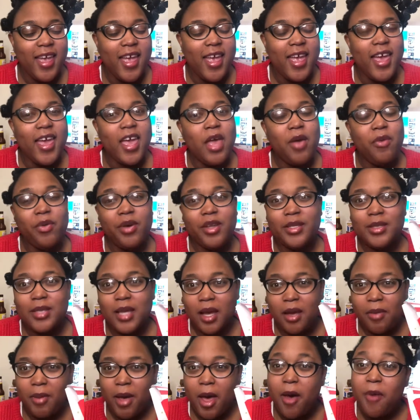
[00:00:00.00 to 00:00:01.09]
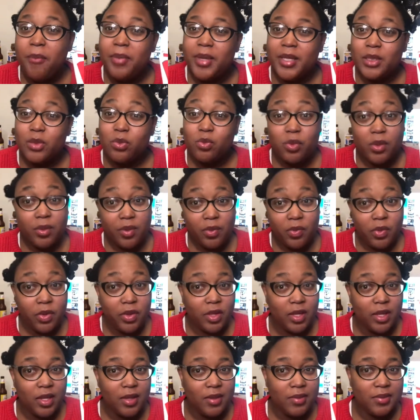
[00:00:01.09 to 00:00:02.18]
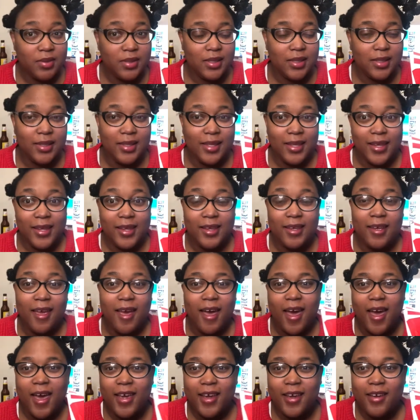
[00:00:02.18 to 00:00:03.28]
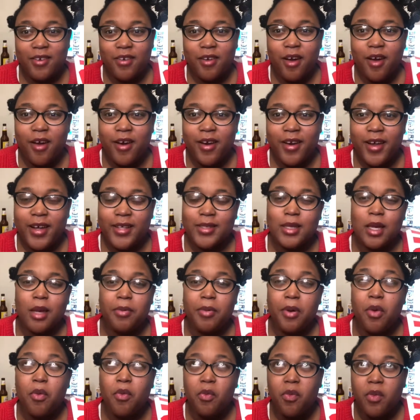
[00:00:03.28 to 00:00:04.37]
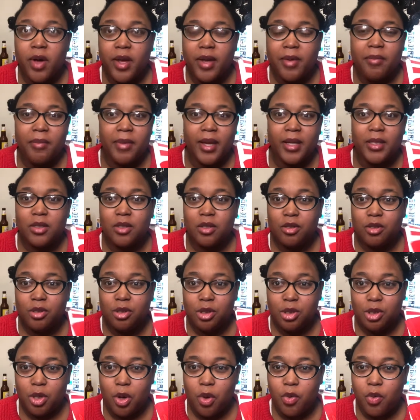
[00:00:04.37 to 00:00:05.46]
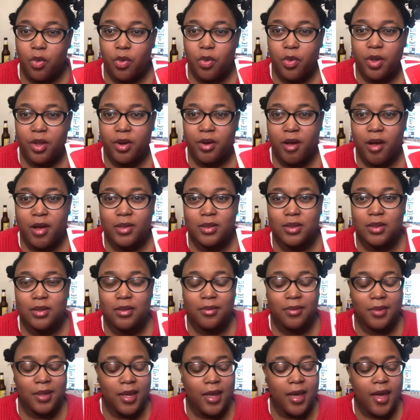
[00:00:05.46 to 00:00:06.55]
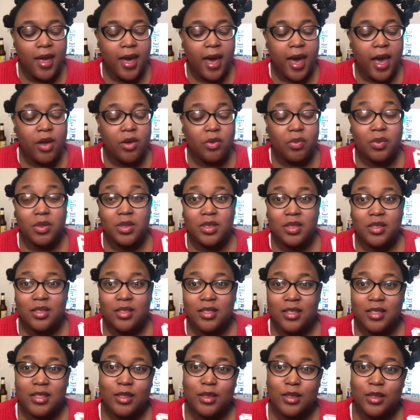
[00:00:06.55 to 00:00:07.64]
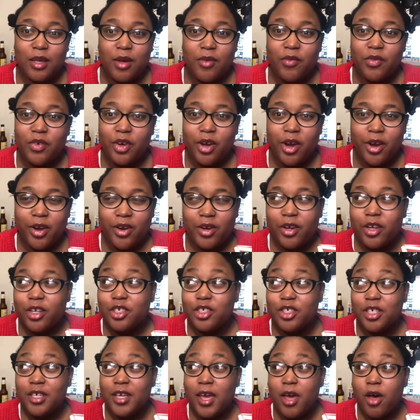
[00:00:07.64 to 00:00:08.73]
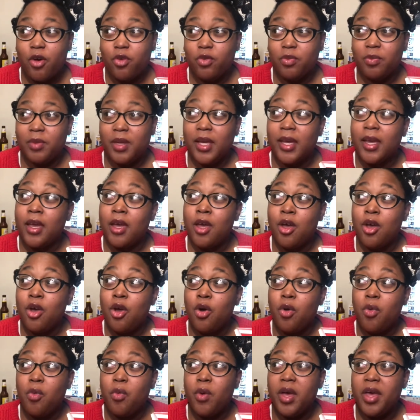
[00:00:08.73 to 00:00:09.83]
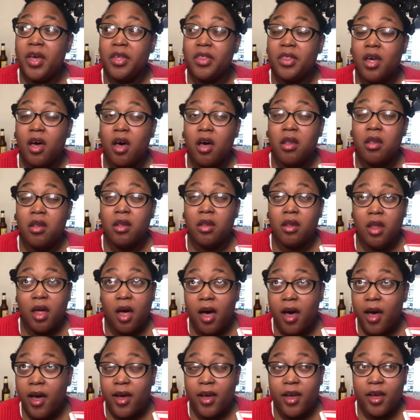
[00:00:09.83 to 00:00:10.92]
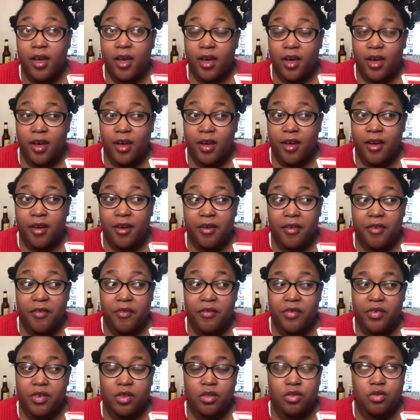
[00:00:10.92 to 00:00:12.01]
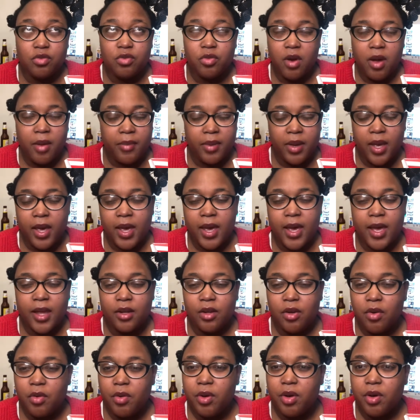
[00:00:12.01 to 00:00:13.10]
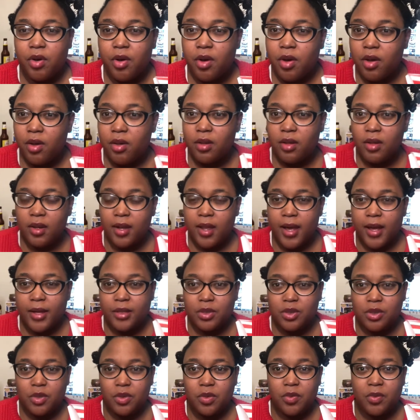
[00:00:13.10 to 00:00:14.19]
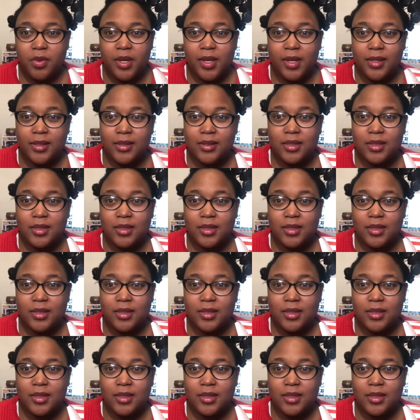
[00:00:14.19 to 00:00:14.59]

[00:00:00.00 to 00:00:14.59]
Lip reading: And we're gonna talk about Miss RiRi Williams, the IronHeart, and talk about what makes her so cool and awesome. I recently discovered her. She helped me with a lot of drama I had going on in the last 2 weeks.